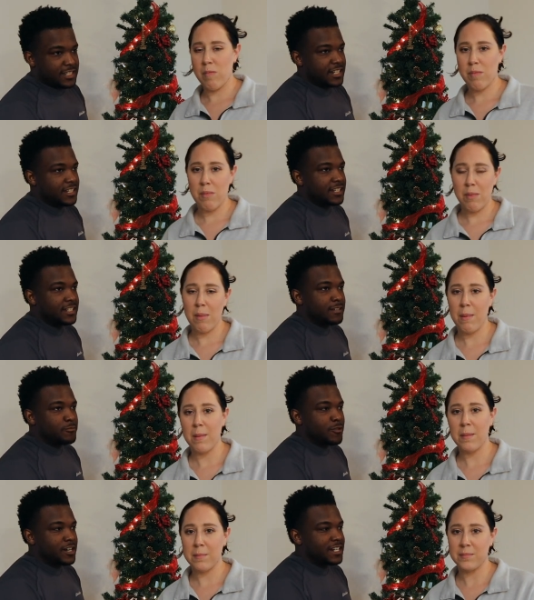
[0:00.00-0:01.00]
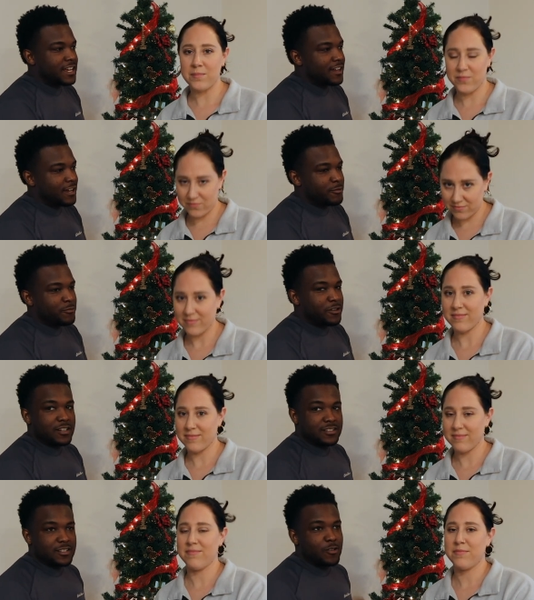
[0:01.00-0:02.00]
Speaker 1: didn't end up working out how we
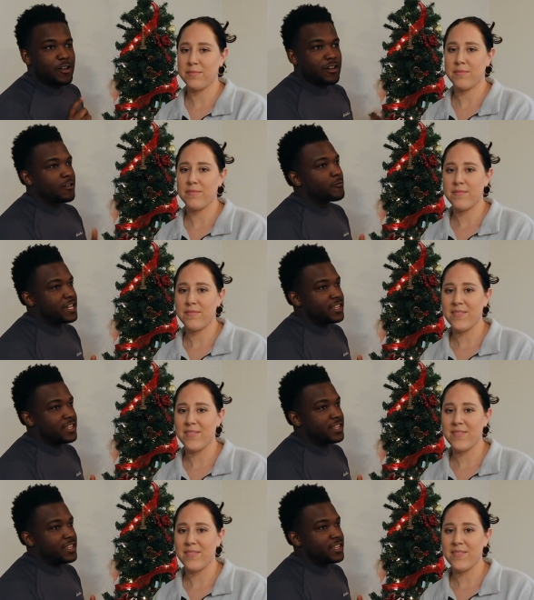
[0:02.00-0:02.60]
wanted. So on our way